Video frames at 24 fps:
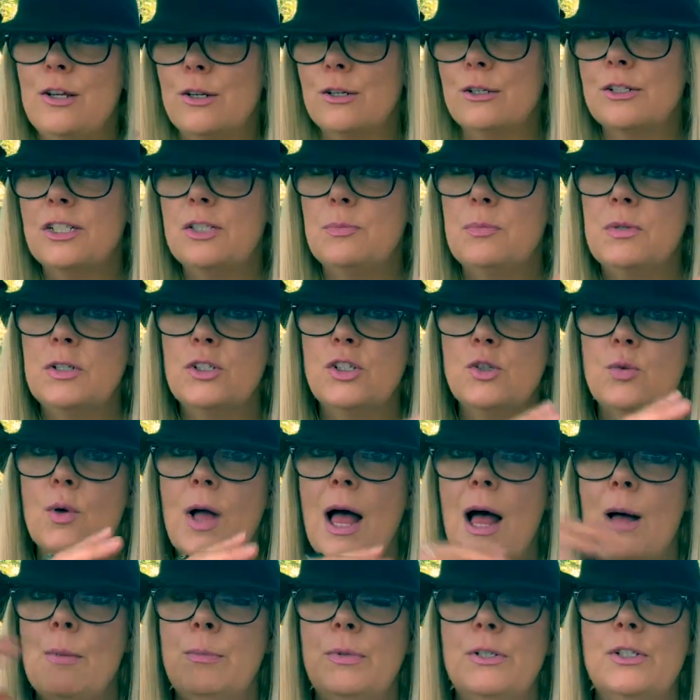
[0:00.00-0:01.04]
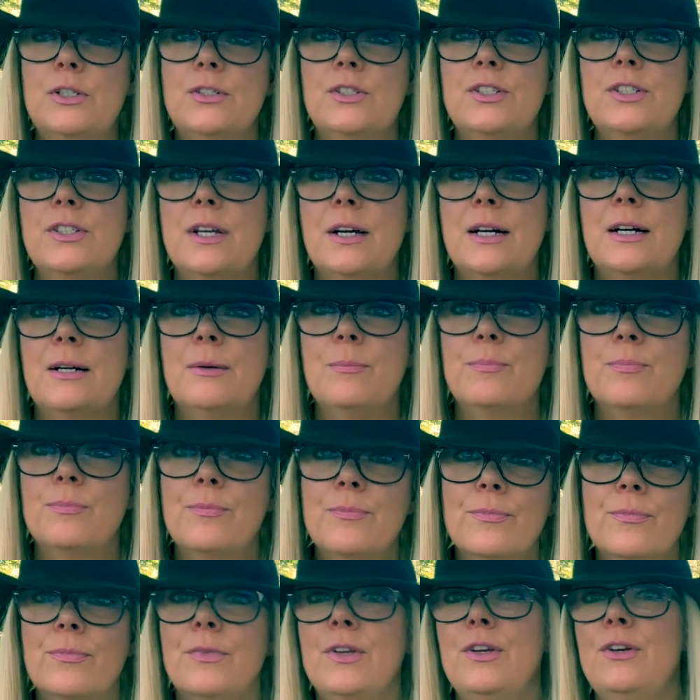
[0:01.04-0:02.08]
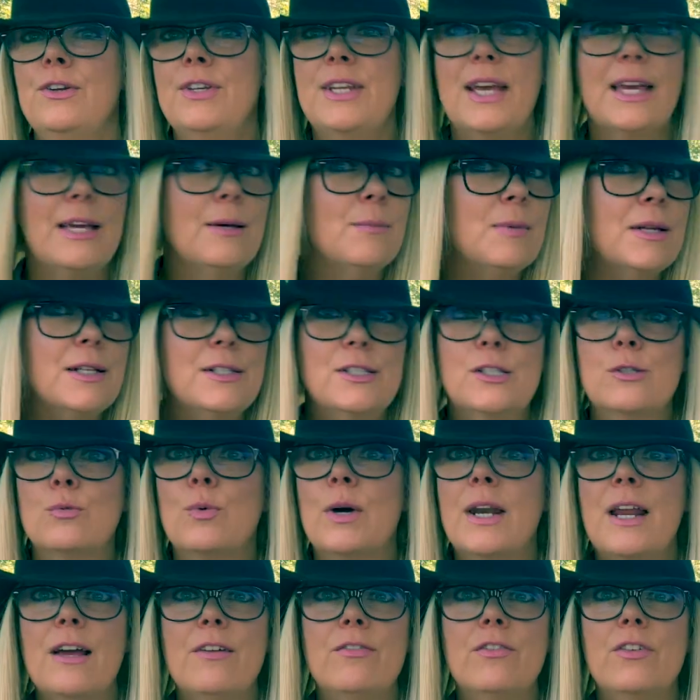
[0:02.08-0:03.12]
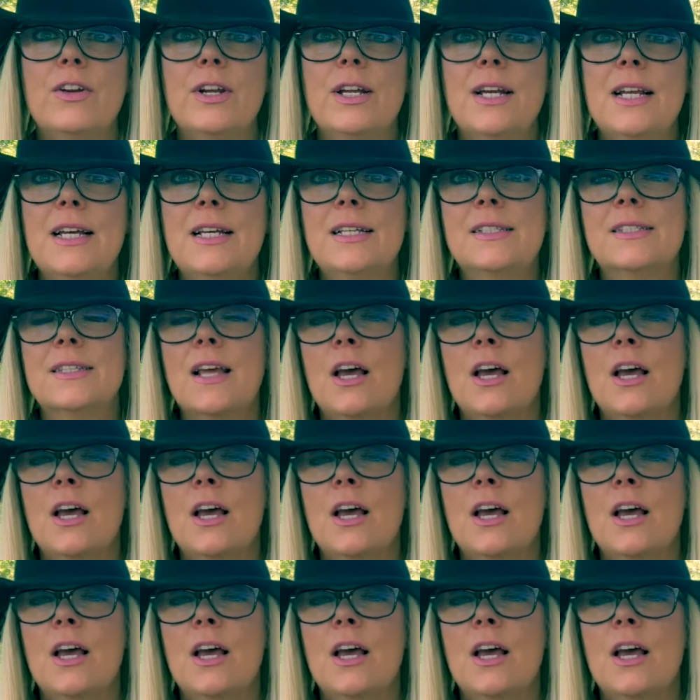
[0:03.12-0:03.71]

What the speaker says: Your spiritual helpers, your daemons, whatever it is,